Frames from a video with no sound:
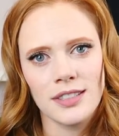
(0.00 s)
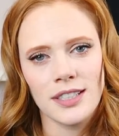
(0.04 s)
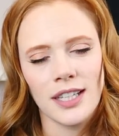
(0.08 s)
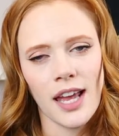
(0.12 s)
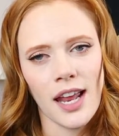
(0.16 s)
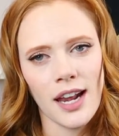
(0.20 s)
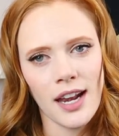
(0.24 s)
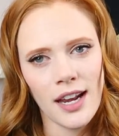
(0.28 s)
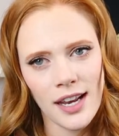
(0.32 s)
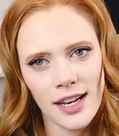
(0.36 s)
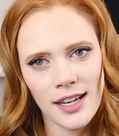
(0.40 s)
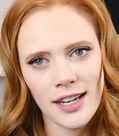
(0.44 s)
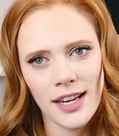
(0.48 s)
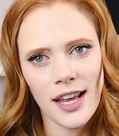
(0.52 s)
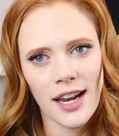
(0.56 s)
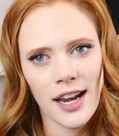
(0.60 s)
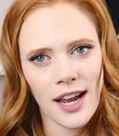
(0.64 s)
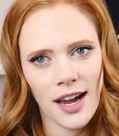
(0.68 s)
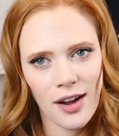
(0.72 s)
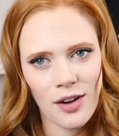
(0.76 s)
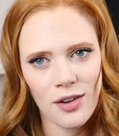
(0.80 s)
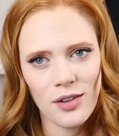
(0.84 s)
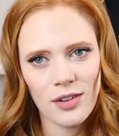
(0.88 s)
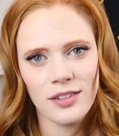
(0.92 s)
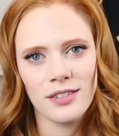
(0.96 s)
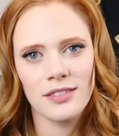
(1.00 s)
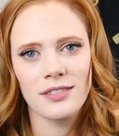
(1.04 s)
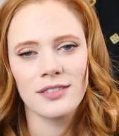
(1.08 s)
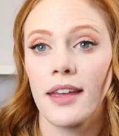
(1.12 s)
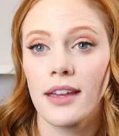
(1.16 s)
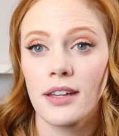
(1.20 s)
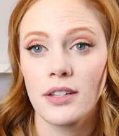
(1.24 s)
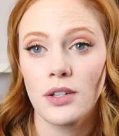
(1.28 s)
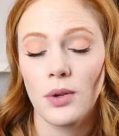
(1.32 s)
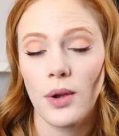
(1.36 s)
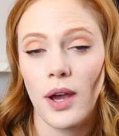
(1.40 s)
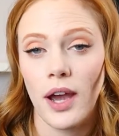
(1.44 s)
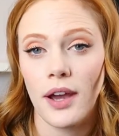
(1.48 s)
Get in, get out,
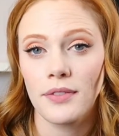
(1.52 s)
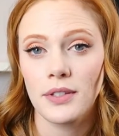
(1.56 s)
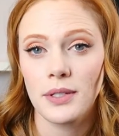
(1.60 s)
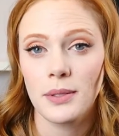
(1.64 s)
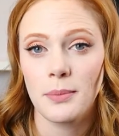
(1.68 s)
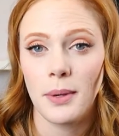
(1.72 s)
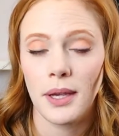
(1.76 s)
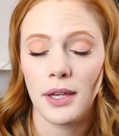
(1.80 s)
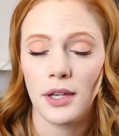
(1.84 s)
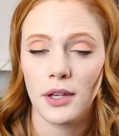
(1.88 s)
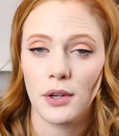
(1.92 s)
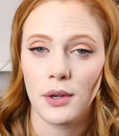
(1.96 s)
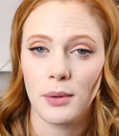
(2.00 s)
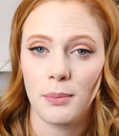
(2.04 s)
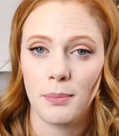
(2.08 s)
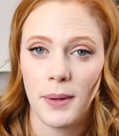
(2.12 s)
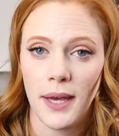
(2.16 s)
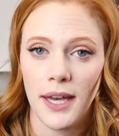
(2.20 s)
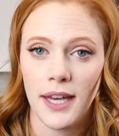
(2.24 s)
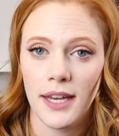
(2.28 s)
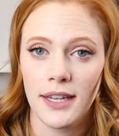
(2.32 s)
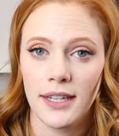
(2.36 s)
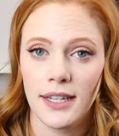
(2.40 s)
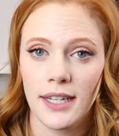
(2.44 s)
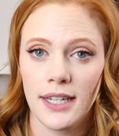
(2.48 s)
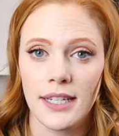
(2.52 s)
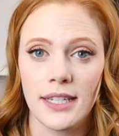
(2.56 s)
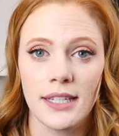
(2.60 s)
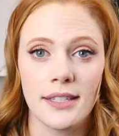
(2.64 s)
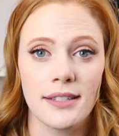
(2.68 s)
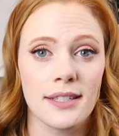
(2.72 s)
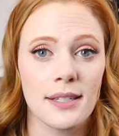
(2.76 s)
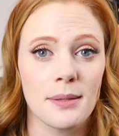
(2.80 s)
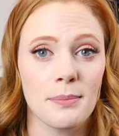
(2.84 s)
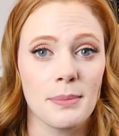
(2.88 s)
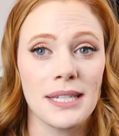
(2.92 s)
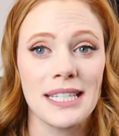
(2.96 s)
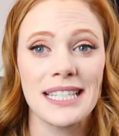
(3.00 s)
and you have to make your bed. It
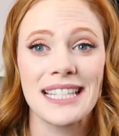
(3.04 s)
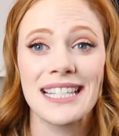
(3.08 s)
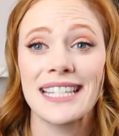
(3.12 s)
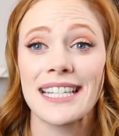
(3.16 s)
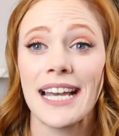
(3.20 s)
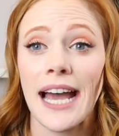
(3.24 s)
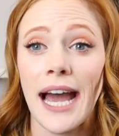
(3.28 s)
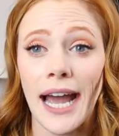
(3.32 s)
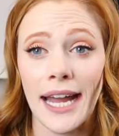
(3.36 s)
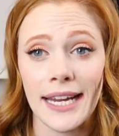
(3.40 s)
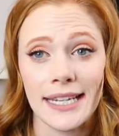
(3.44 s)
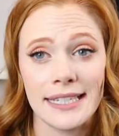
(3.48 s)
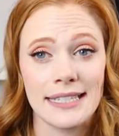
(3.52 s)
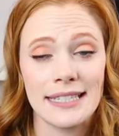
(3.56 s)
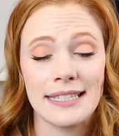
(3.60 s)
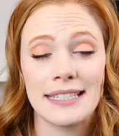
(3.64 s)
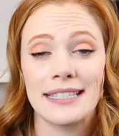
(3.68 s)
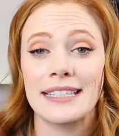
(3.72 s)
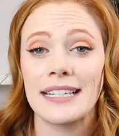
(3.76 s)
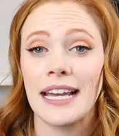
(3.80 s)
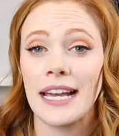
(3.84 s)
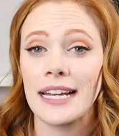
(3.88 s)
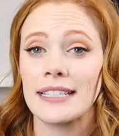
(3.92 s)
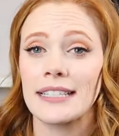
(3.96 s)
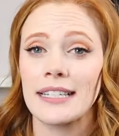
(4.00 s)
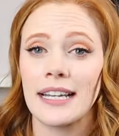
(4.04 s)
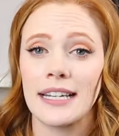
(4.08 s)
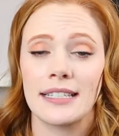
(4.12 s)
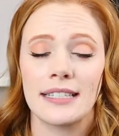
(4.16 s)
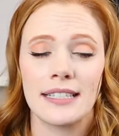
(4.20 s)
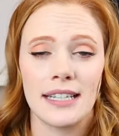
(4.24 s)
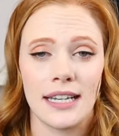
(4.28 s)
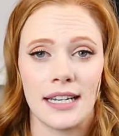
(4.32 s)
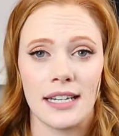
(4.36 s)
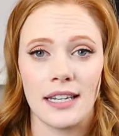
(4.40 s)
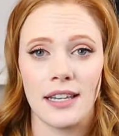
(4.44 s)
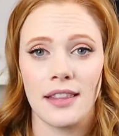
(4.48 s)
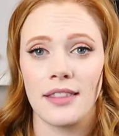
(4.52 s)
needs to be tight, tight, tight,
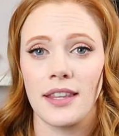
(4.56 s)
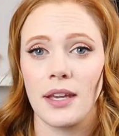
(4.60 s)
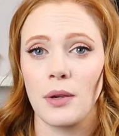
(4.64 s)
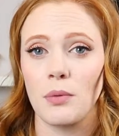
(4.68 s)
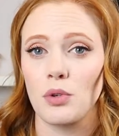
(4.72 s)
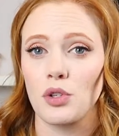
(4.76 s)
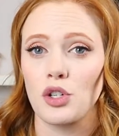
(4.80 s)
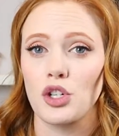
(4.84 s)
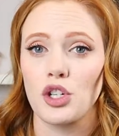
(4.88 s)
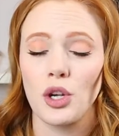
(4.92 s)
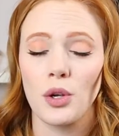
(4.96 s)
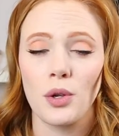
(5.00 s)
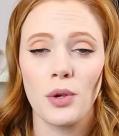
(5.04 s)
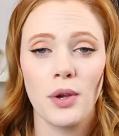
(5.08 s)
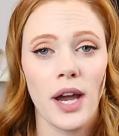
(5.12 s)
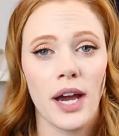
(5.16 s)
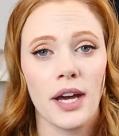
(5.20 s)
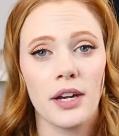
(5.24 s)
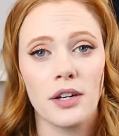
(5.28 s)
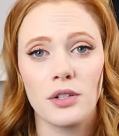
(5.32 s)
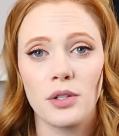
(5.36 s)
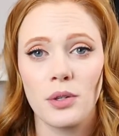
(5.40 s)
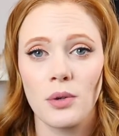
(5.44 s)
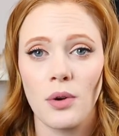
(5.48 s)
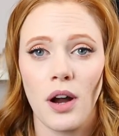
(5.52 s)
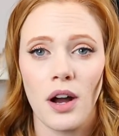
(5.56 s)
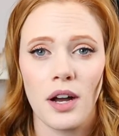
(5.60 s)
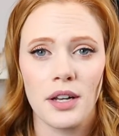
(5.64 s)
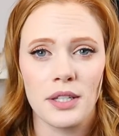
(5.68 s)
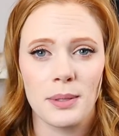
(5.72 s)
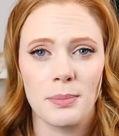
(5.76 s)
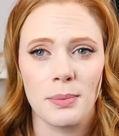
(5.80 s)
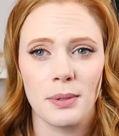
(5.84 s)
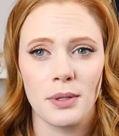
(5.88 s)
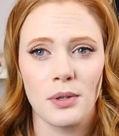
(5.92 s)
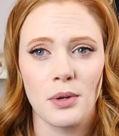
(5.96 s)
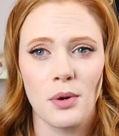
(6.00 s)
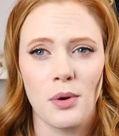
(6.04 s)
tight. They will show you how to do
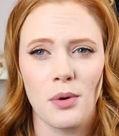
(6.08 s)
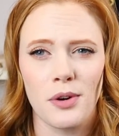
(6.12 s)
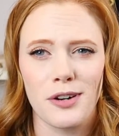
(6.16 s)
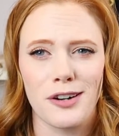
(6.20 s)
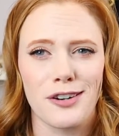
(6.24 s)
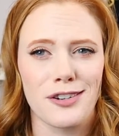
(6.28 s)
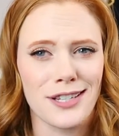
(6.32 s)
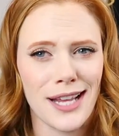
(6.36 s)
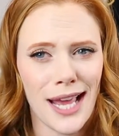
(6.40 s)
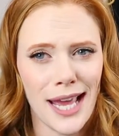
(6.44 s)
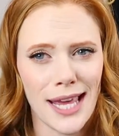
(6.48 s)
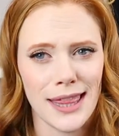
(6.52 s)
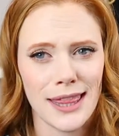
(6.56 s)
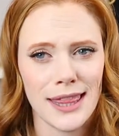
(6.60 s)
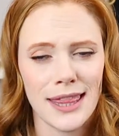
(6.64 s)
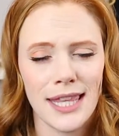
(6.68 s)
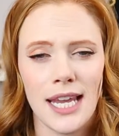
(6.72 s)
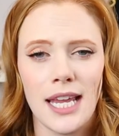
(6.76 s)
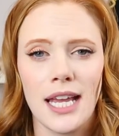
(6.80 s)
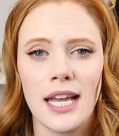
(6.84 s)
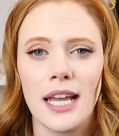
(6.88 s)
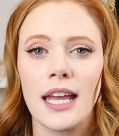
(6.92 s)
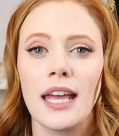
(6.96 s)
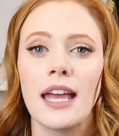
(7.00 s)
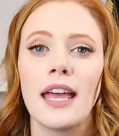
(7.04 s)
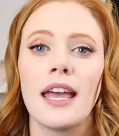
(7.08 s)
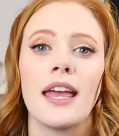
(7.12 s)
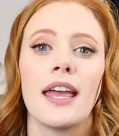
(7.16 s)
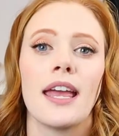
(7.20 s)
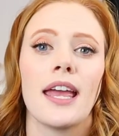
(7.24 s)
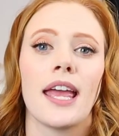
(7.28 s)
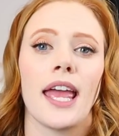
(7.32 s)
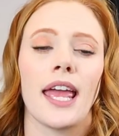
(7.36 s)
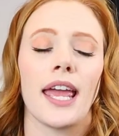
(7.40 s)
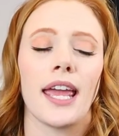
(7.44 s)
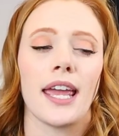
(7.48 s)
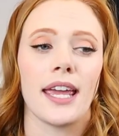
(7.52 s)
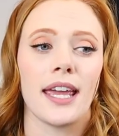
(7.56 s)
hospital corners, I think,
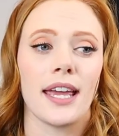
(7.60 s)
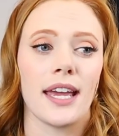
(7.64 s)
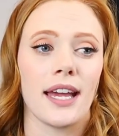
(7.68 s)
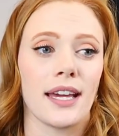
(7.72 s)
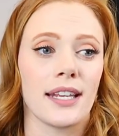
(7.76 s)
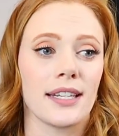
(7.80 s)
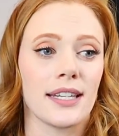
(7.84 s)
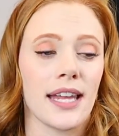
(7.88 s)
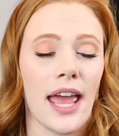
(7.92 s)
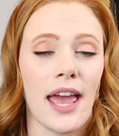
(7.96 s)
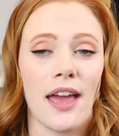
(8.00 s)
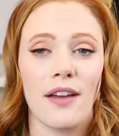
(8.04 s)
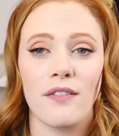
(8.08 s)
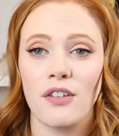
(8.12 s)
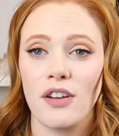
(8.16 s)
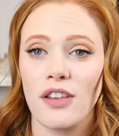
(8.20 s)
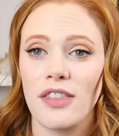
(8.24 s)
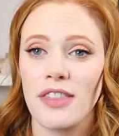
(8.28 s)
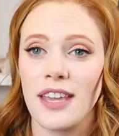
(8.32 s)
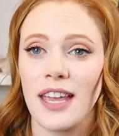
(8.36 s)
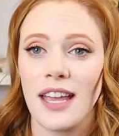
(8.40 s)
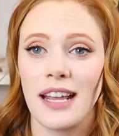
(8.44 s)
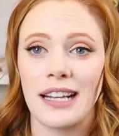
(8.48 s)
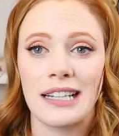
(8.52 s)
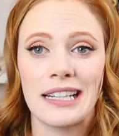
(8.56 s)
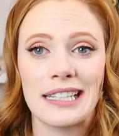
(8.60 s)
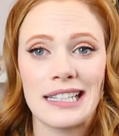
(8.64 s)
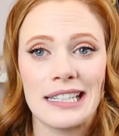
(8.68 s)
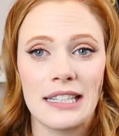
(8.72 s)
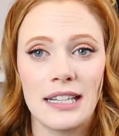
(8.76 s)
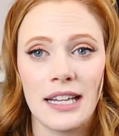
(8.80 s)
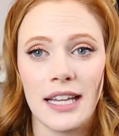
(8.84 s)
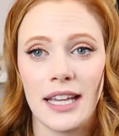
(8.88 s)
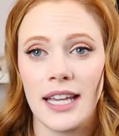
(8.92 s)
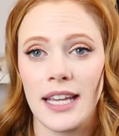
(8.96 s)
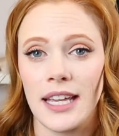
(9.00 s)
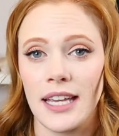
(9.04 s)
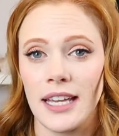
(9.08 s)
and everything
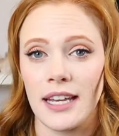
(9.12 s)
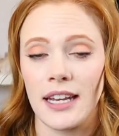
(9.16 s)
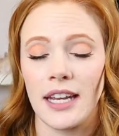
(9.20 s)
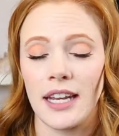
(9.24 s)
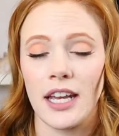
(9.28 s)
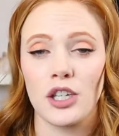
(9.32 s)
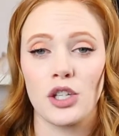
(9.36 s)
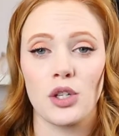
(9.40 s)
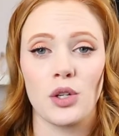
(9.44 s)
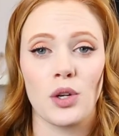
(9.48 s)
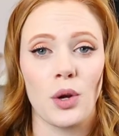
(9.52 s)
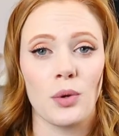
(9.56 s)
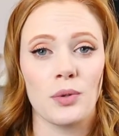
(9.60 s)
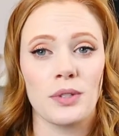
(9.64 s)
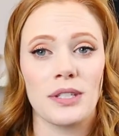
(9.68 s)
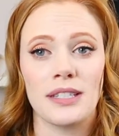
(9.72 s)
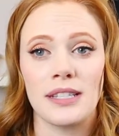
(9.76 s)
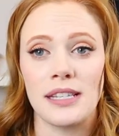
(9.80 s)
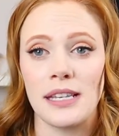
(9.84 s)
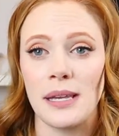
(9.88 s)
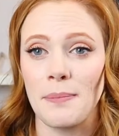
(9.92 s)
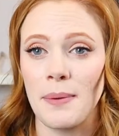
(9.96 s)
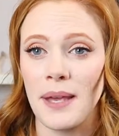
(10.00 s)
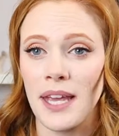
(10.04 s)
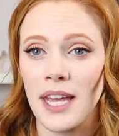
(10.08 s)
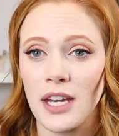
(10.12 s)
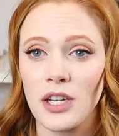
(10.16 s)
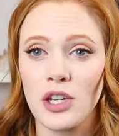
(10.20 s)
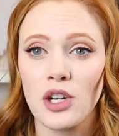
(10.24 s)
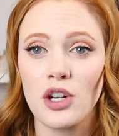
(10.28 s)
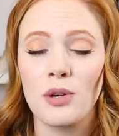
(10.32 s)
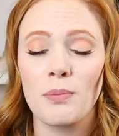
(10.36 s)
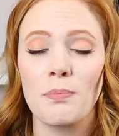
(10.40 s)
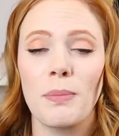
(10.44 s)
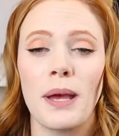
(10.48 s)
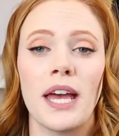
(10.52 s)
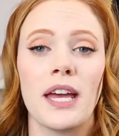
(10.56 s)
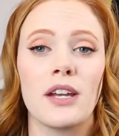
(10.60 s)
in. You don't sleep in
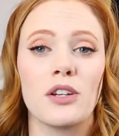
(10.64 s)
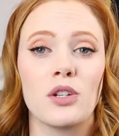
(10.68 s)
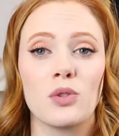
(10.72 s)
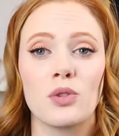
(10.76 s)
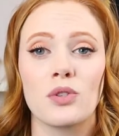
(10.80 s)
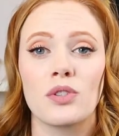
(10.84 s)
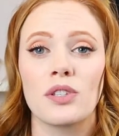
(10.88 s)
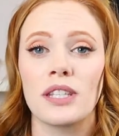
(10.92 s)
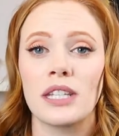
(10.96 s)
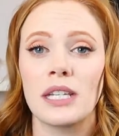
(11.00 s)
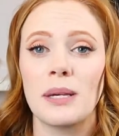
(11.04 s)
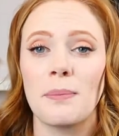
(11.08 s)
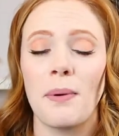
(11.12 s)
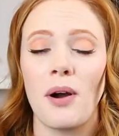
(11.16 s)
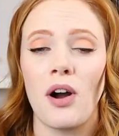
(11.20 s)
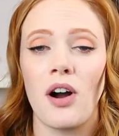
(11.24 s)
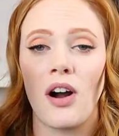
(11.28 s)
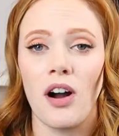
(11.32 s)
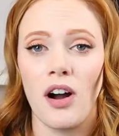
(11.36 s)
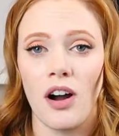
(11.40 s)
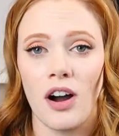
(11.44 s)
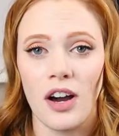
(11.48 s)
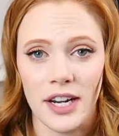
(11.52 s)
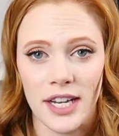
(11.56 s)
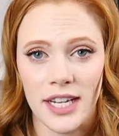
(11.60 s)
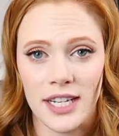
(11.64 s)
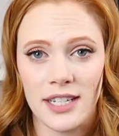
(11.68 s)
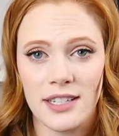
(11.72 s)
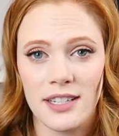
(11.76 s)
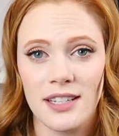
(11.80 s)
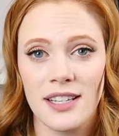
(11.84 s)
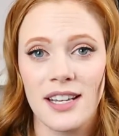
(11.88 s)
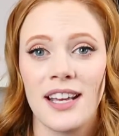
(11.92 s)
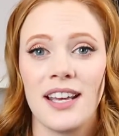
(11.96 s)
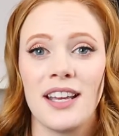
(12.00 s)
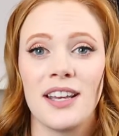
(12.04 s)
your bed, you sleep on it.